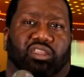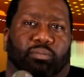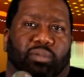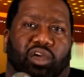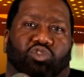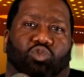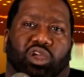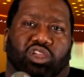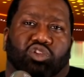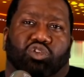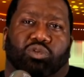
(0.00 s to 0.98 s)
The best
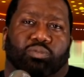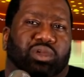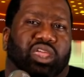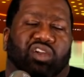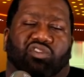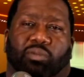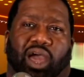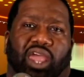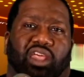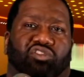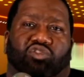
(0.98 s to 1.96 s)
way you can beat
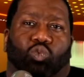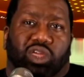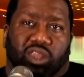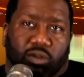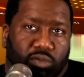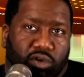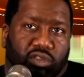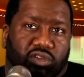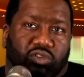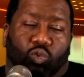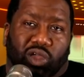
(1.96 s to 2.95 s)
everybody is just winning,
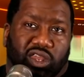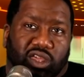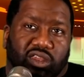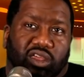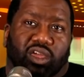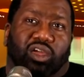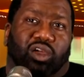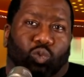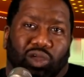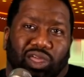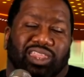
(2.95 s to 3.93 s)
brothers. Winning.
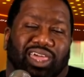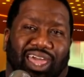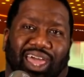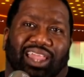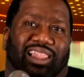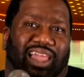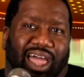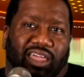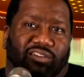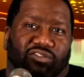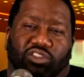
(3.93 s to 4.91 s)
Win at
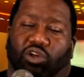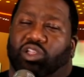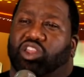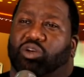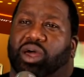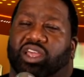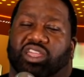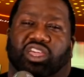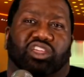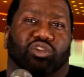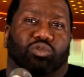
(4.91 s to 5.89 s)
life. Don't let nobody
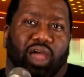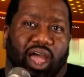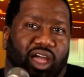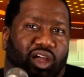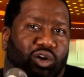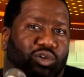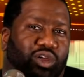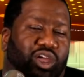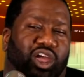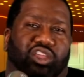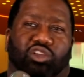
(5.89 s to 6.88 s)
kick you
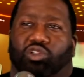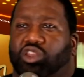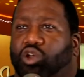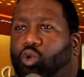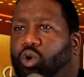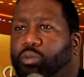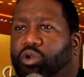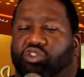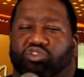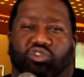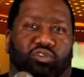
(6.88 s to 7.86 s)
down. Don't let no
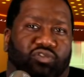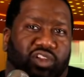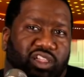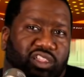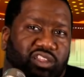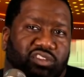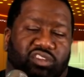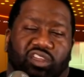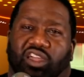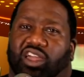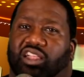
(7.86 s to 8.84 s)
woman hurt your
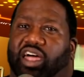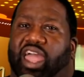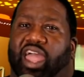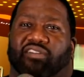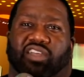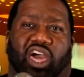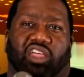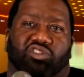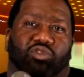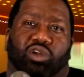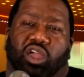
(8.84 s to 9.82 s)
feelings. Like have the
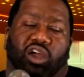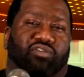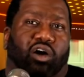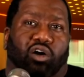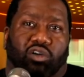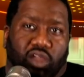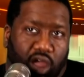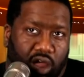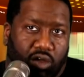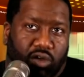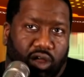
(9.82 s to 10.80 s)
attitude, F all
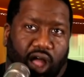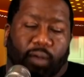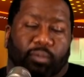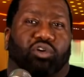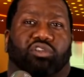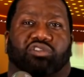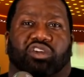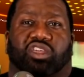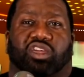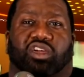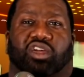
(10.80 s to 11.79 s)
y'all. I'm gonna
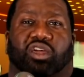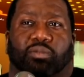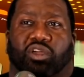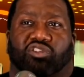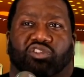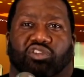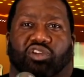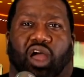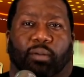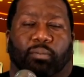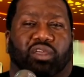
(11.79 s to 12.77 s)
sit here and make
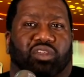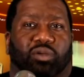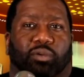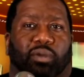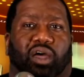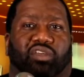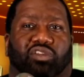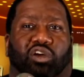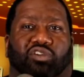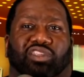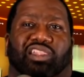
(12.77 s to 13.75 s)
sure I make some of
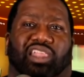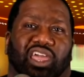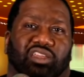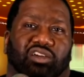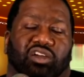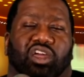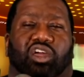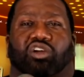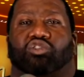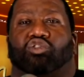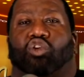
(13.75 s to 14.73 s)
myself, then later
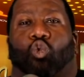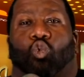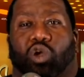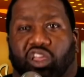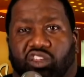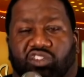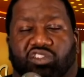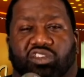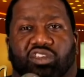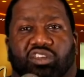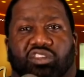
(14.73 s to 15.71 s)
you're gonna wish